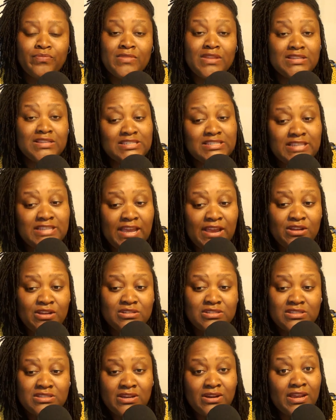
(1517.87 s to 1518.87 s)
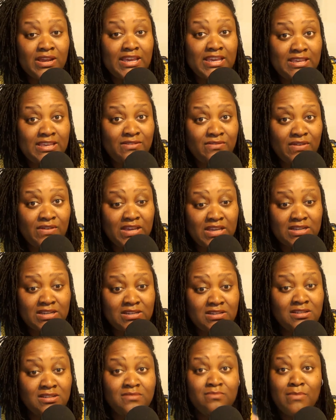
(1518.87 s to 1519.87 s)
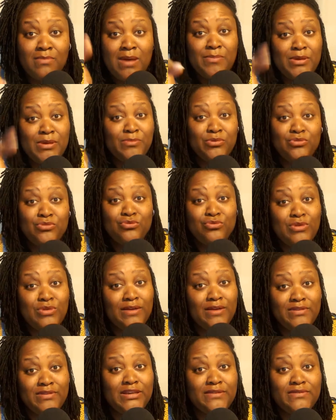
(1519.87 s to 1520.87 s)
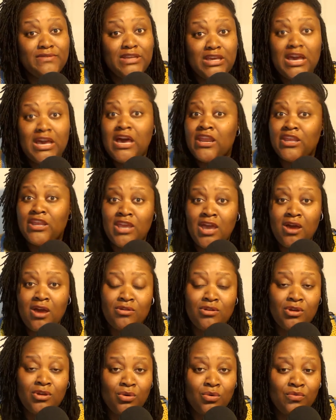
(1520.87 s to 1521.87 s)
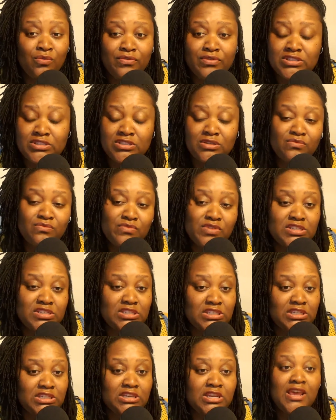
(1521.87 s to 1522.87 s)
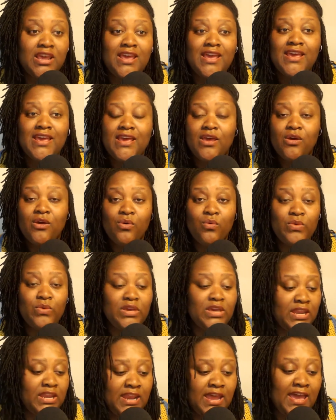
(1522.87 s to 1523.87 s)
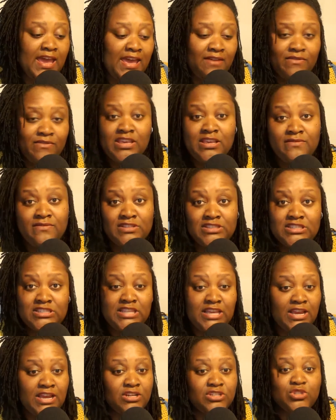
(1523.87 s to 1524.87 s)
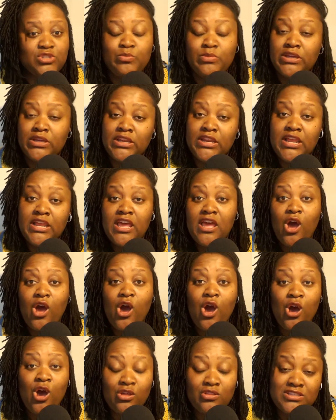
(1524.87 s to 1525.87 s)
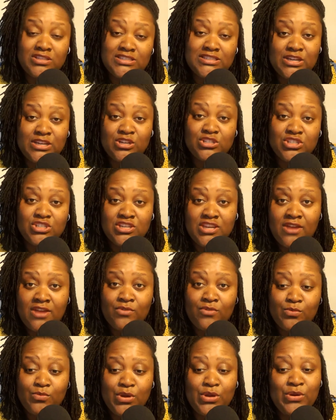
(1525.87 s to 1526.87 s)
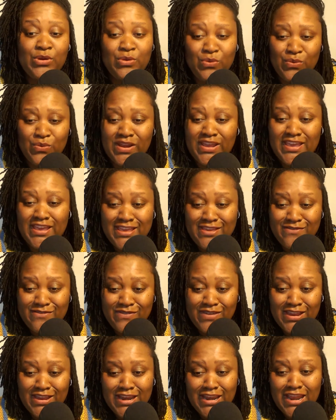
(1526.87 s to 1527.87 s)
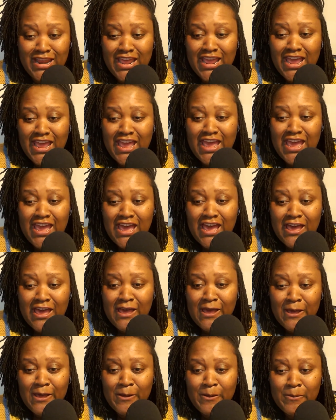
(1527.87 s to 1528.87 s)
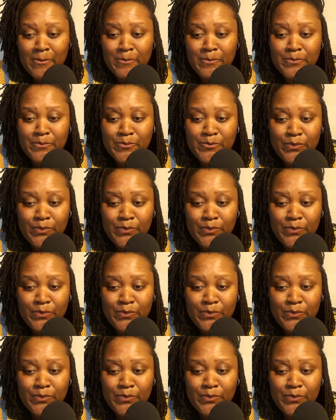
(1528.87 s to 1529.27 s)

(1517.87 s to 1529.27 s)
stairs that are even. My people who have lived in Ghana, y'all know for some reason we cannot have even stairs, but all the stairs in Nairobi were even. Then